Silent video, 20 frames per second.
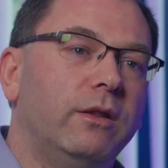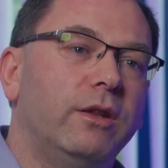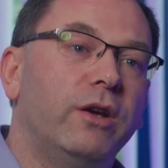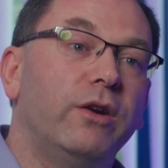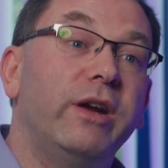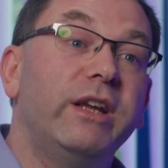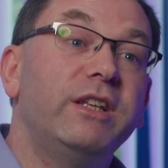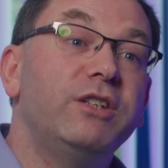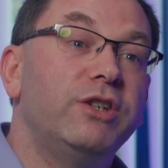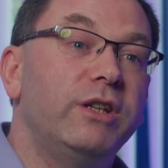
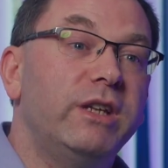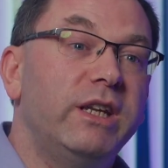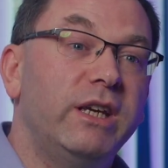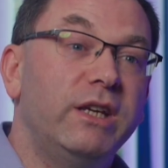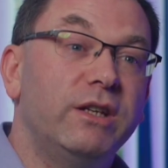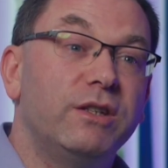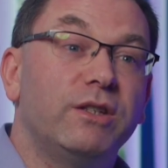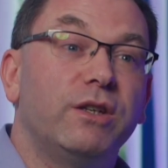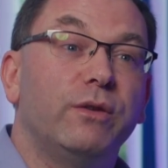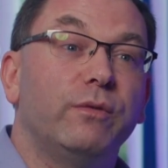Their
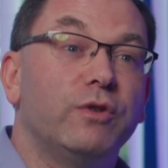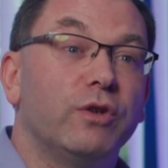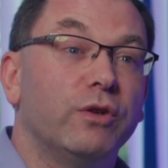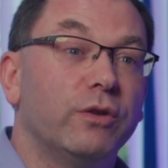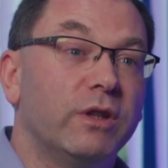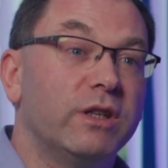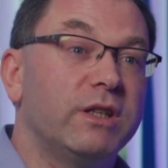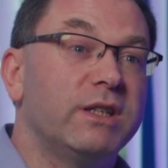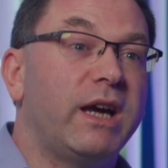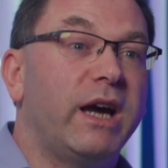engineers have
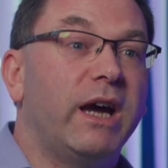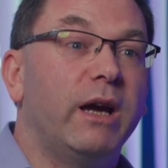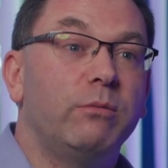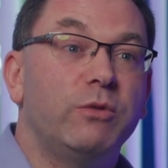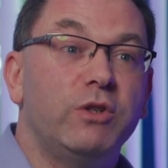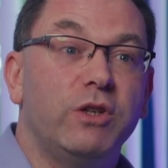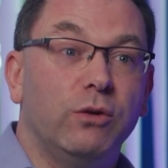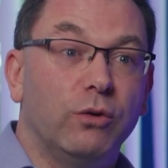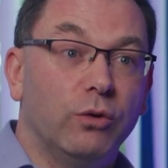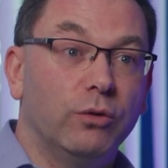took the time
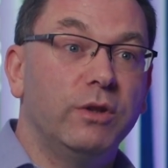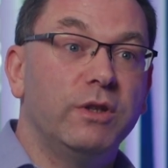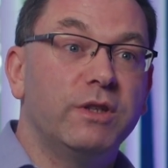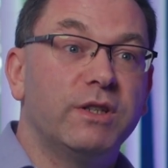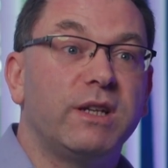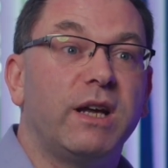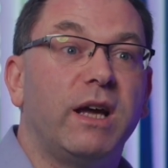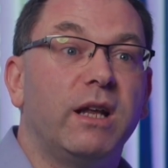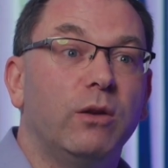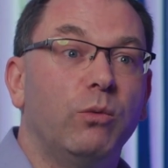to
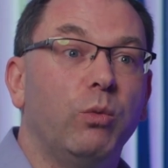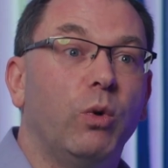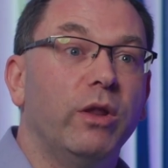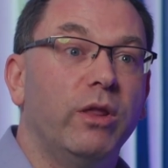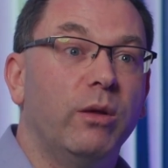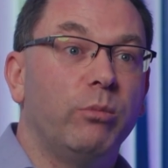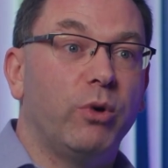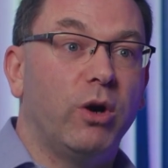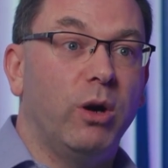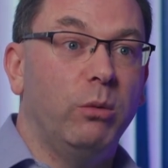understand what
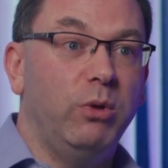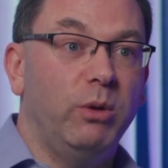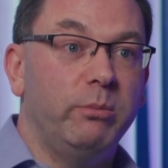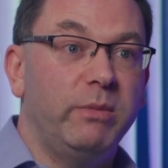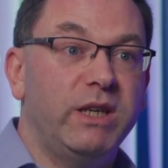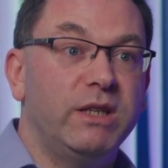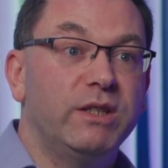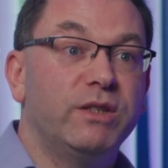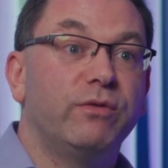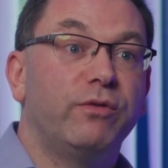the problem
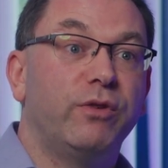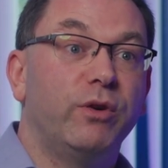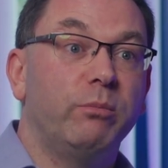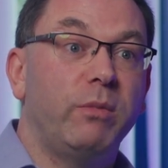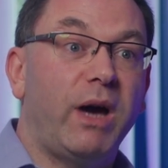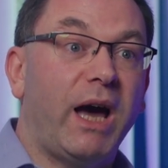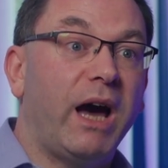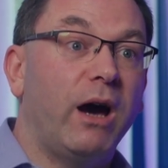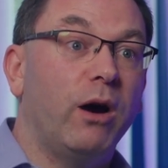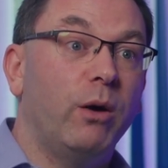is from
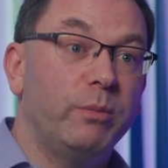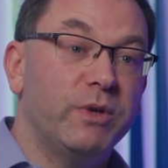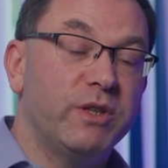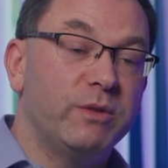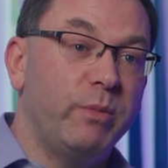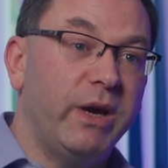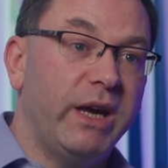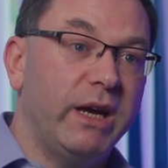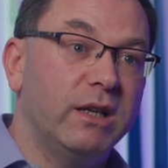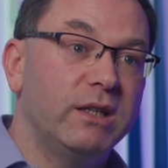our
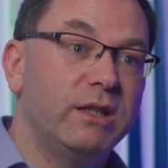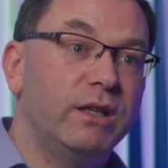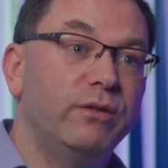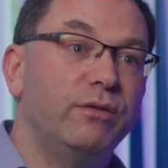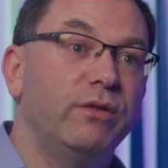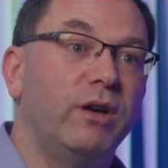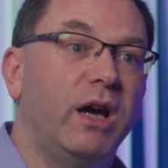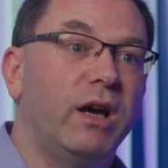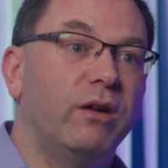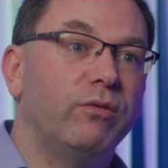perspective
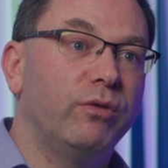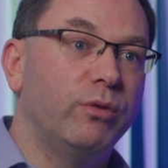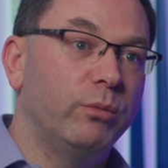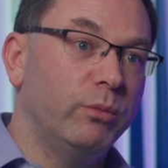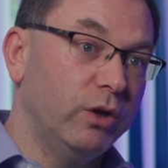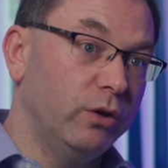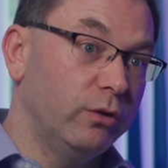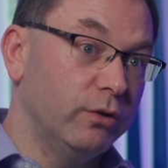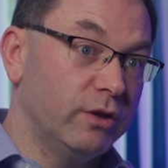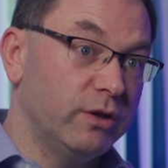and from
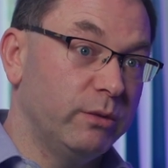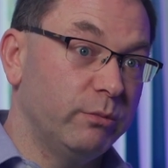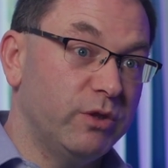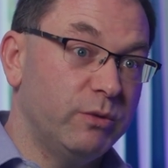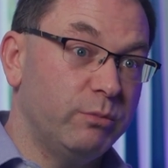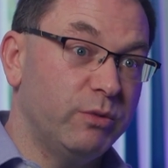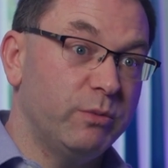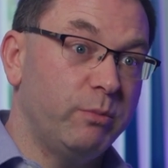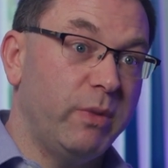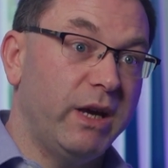the customer's
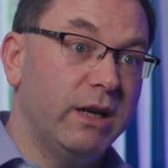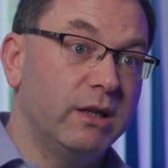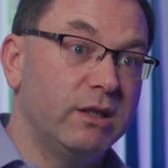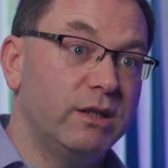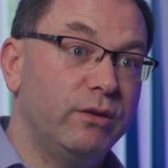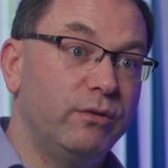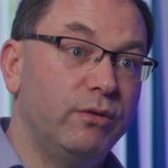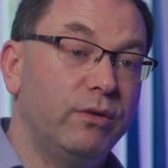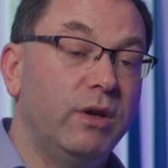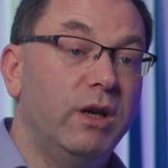
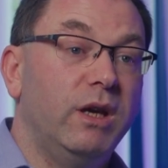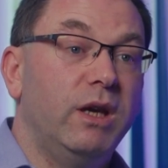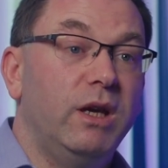perspective.